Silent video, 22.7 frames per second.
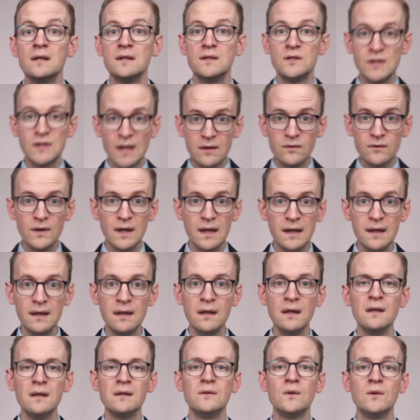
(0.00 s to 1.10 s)
Generally,
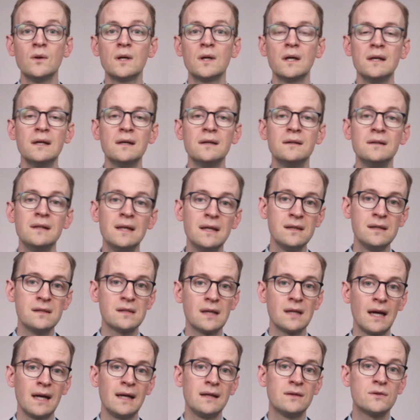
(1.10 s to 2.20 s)
you're going to
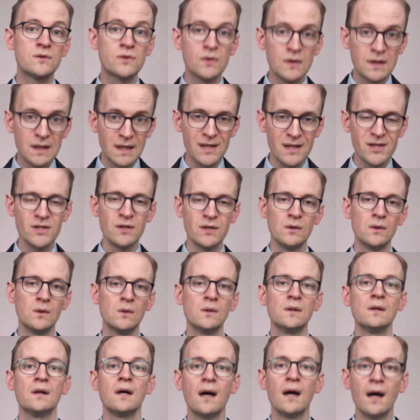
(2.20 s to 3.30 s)
need a
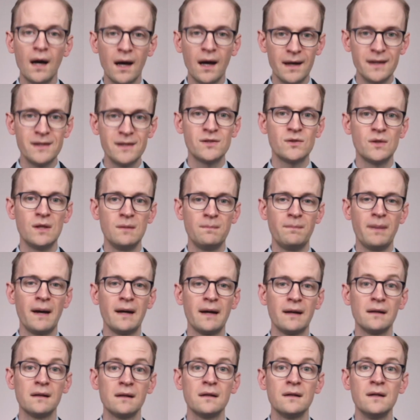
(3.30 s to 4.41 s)
traditional high street
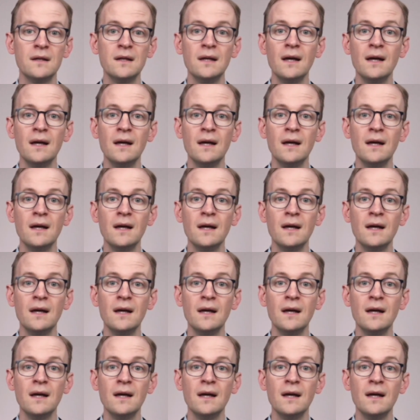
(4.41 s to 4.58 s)
bank,